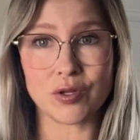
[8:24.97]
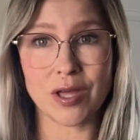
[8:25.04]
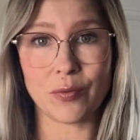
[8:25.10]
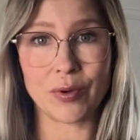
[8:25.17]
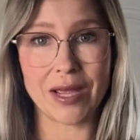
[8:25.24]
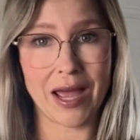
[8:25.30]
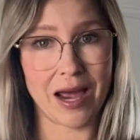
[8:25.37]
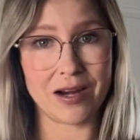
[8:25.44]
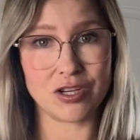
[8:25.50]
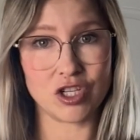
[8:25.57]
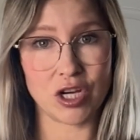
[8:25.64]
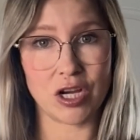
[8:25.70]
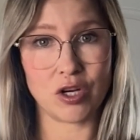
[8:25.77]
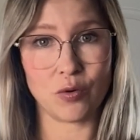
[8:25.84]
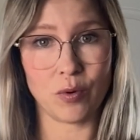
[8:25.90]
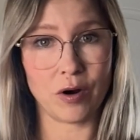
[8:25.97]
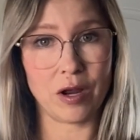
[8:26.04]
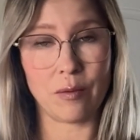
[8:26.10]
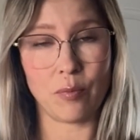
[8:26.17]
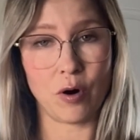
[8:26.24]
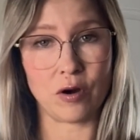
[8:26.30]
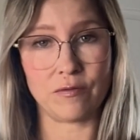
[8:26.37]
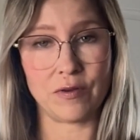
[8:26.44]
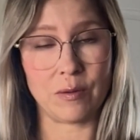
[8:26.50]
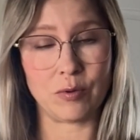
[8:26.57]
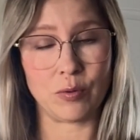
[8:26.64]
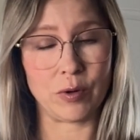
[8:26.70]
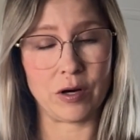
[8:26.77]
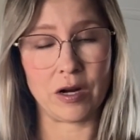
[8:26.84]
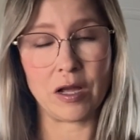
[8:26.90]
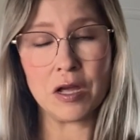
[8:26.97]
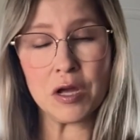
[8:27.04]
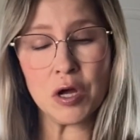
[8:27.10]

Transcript: that we had in January and part of February,